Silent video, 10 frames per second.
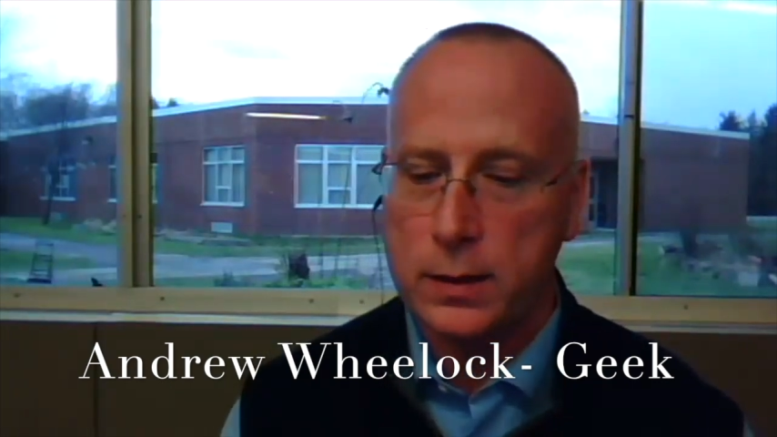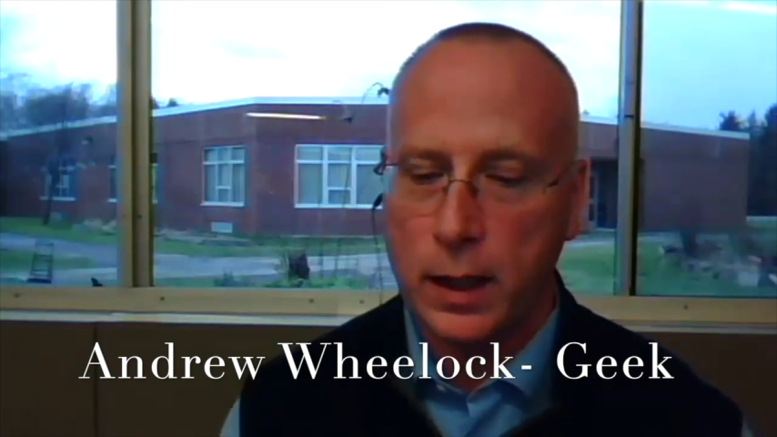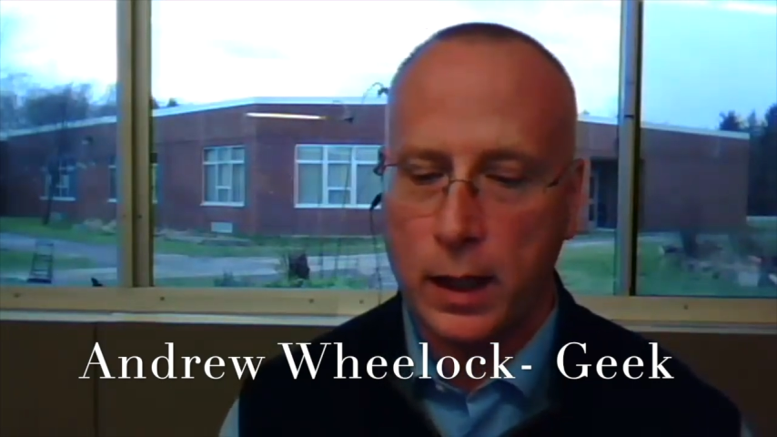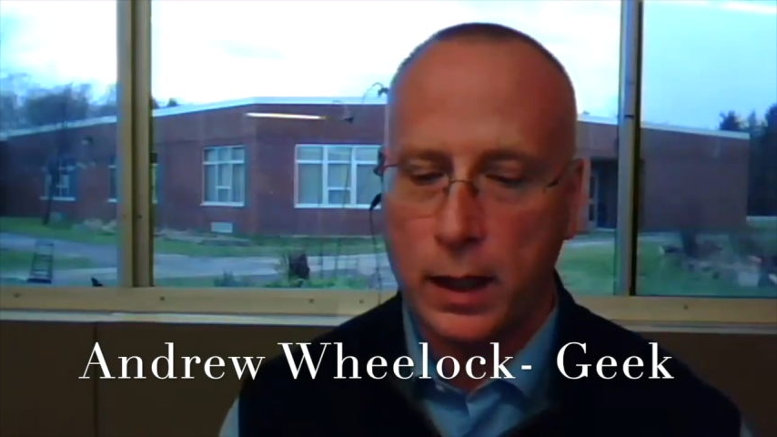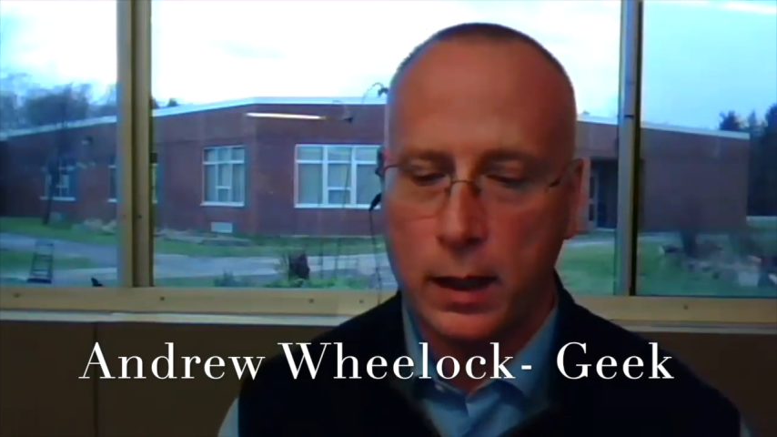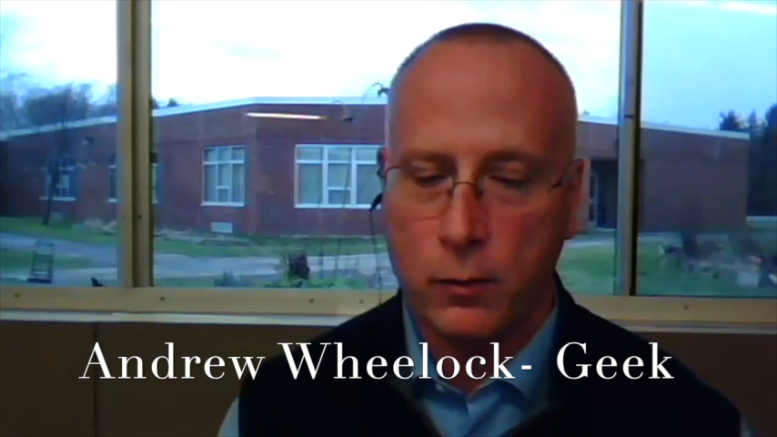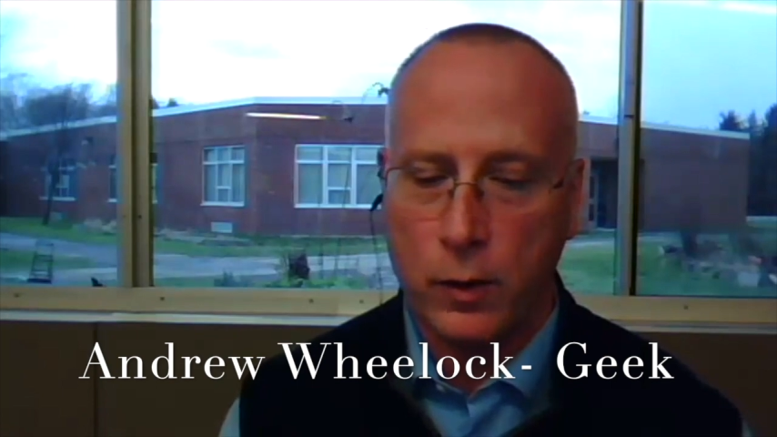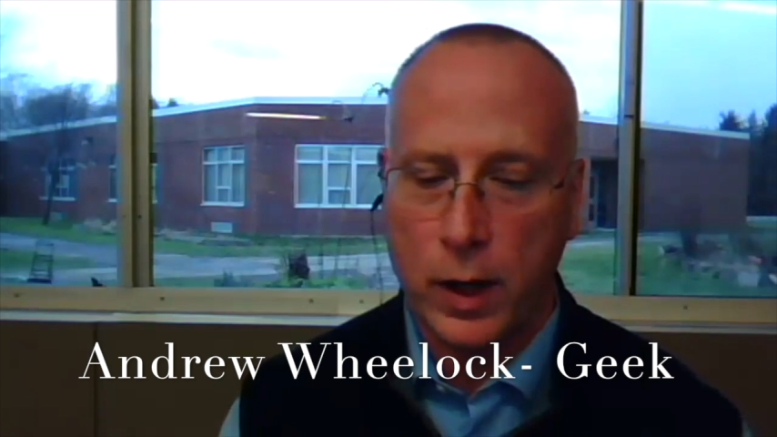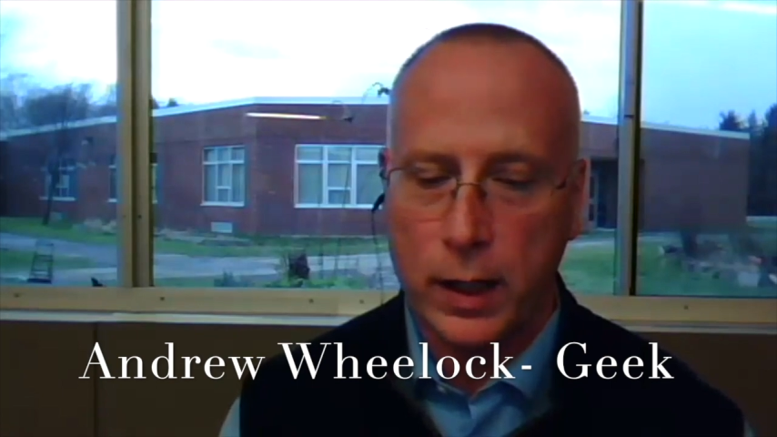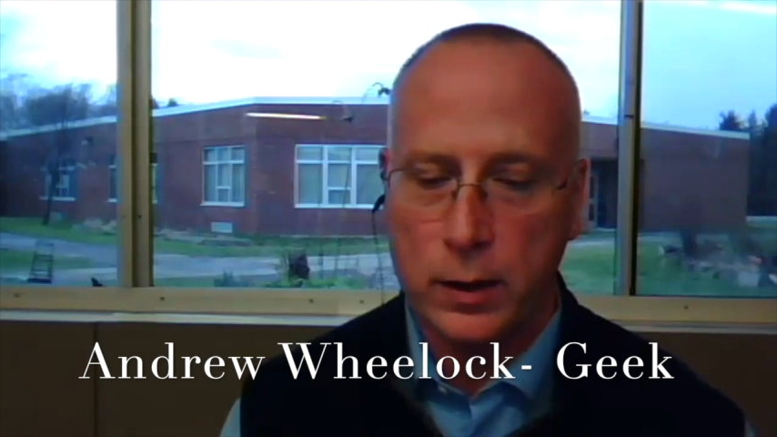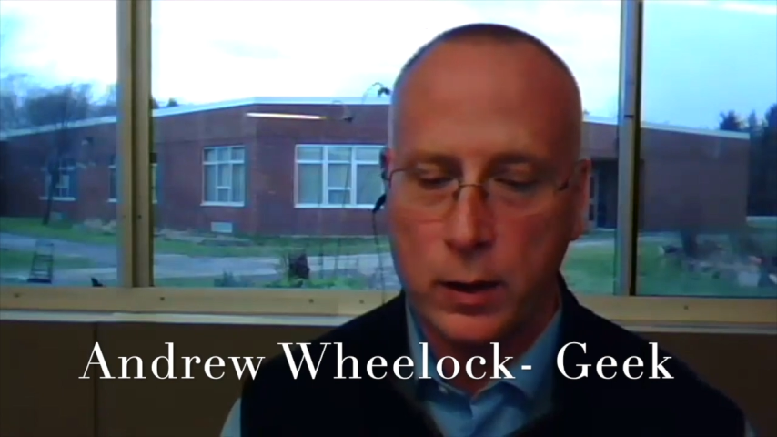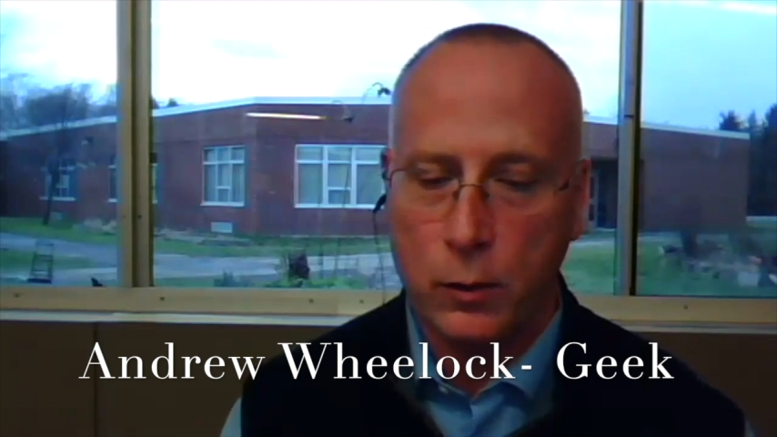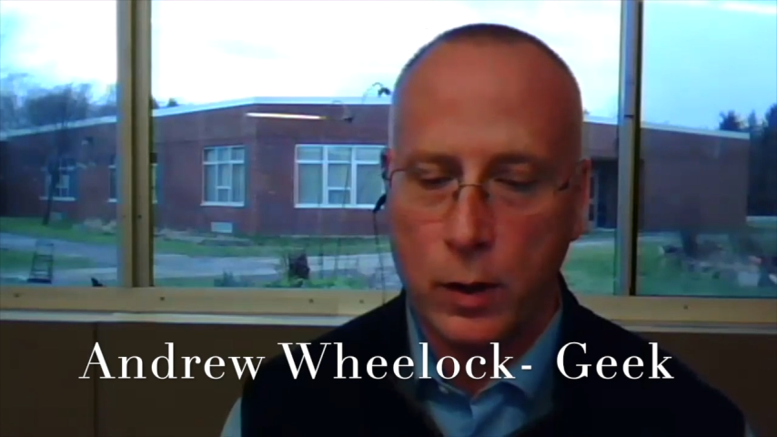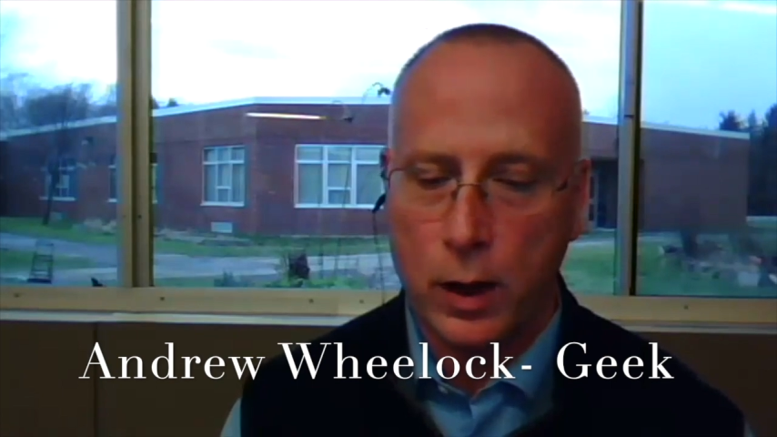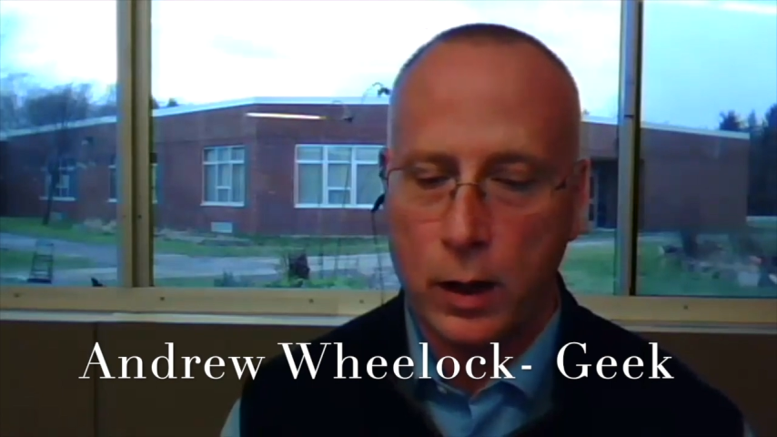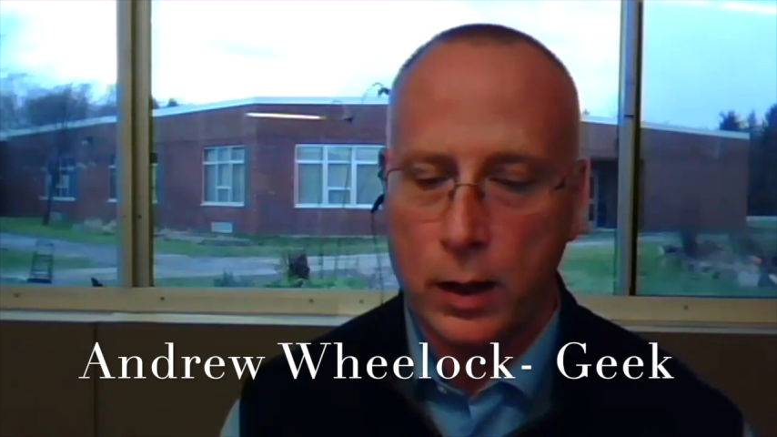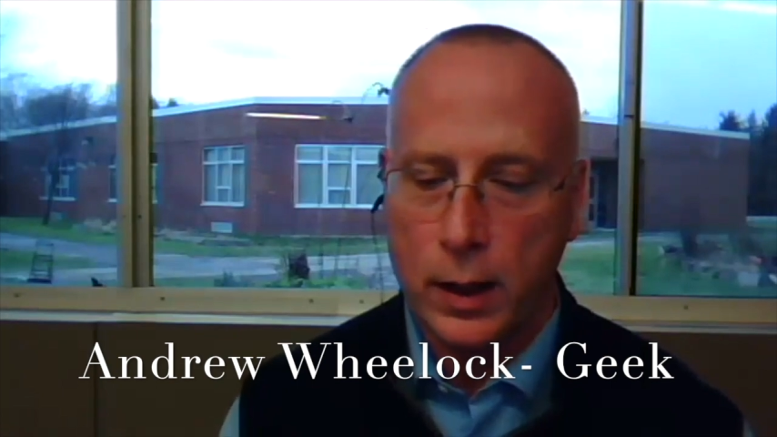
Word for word: And Ryan, you are